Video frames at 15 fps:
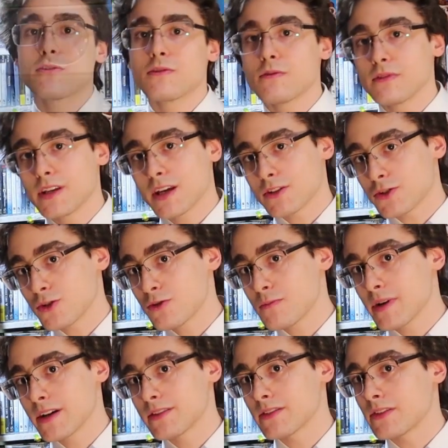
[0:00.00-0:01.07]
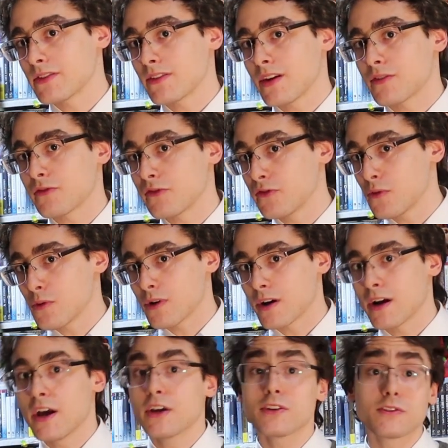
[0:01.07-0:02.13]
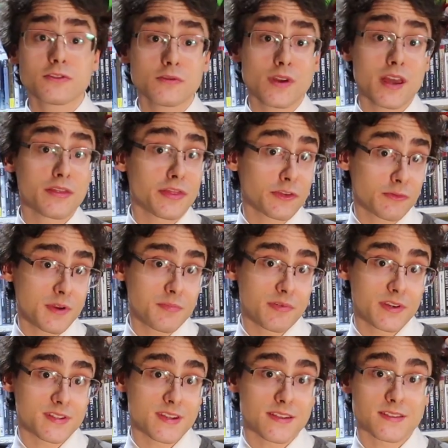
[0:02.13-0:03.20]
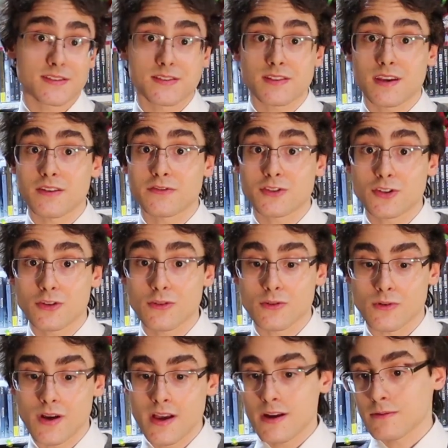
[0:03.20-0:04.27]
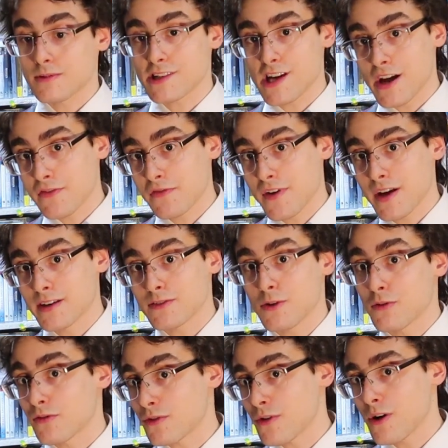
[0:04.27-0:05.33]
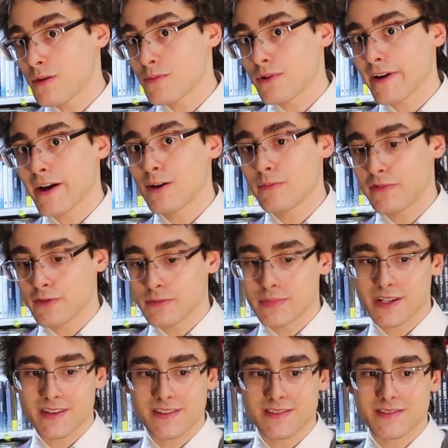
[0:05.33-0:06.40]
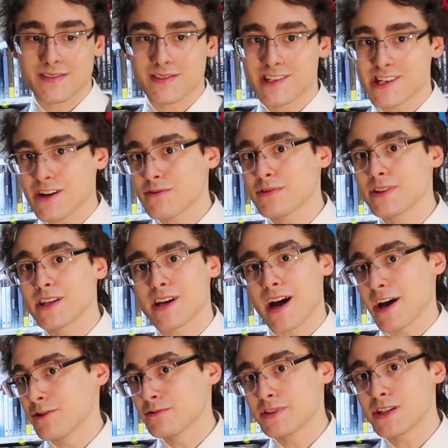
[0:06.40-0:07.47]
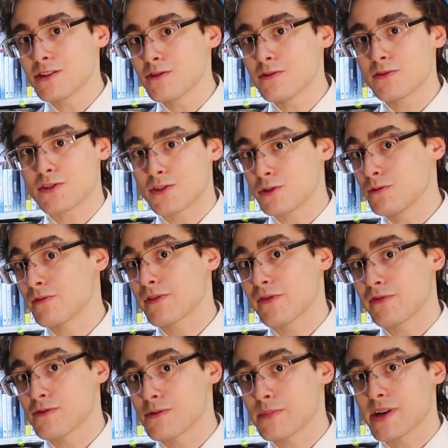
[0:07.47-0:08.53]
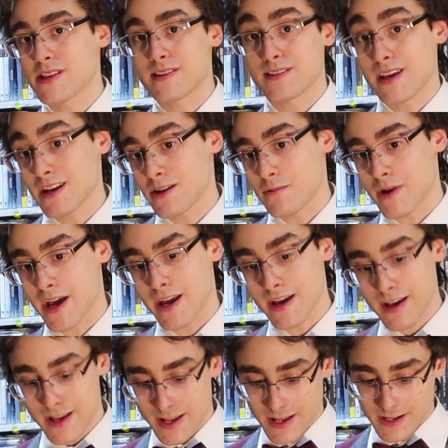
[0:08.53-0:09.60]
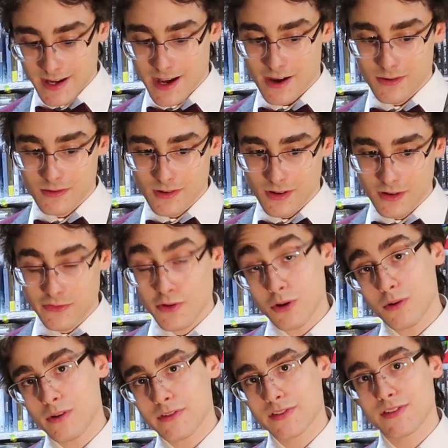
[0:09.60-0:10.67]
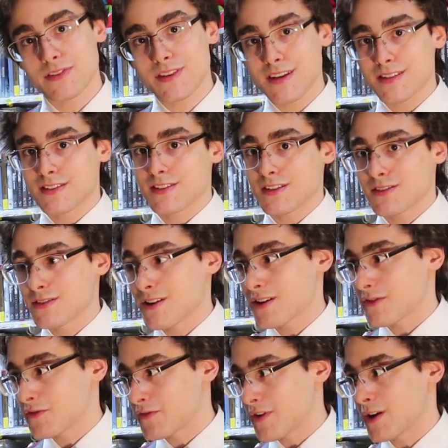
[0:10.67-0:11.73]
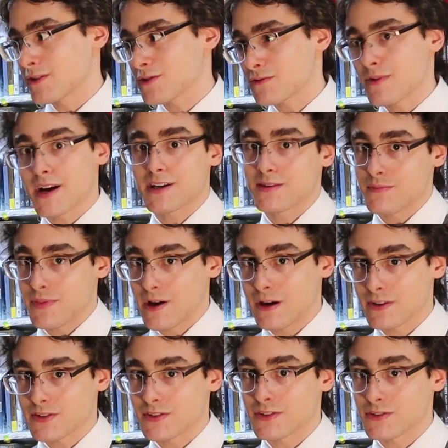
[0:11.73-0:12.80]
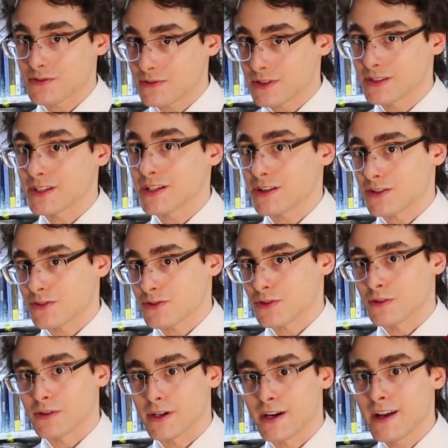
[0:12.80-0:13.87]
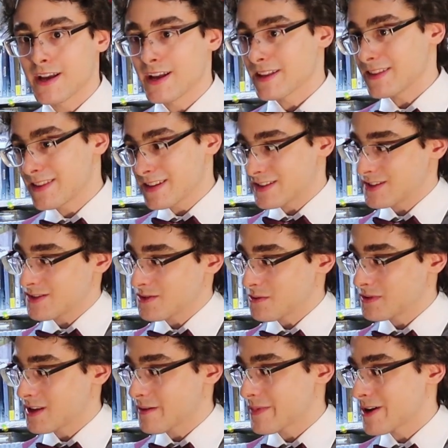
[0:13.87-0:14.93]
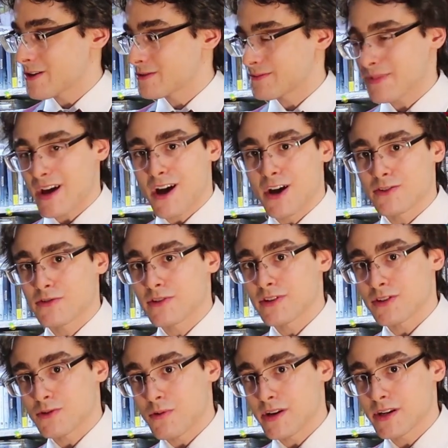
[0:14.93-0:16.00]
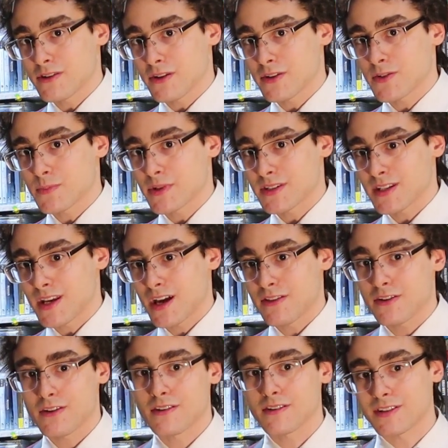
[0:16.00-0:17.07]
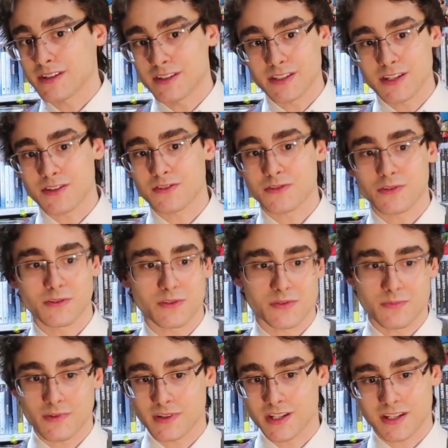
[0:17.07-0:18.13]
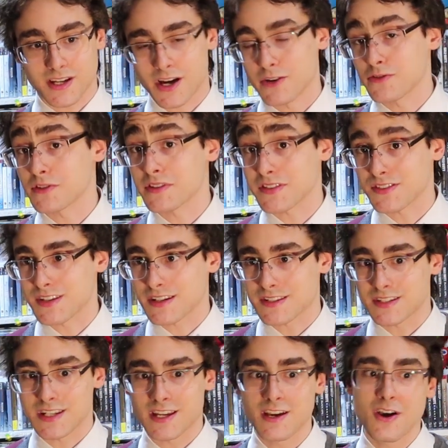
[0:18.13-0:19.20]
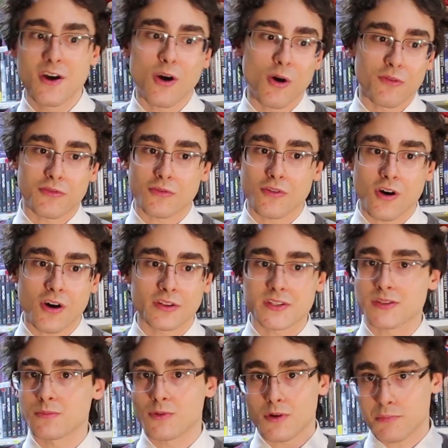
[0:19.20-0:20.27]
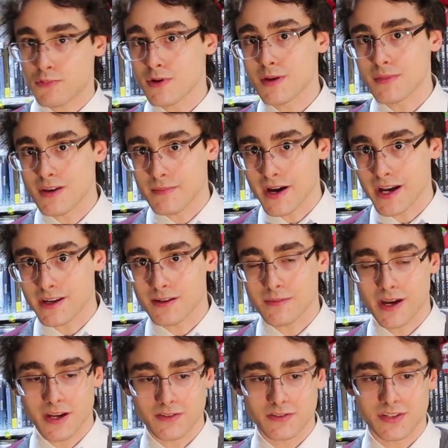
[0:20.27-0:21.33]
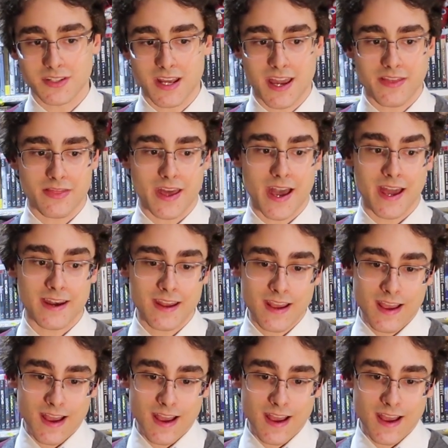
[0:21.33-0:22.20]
though you only get 2 buttons instead of 4, you do get 3 presets instead of 2, which I find overall more helpful because generally I only use 2 of the 4 buttons anyway. Now, of course, this is not a fair direct comparison to an Elite controller. This is only about $120 put together, and an Elite controller is more like $160. Overall, it's a more premium item, I understand that.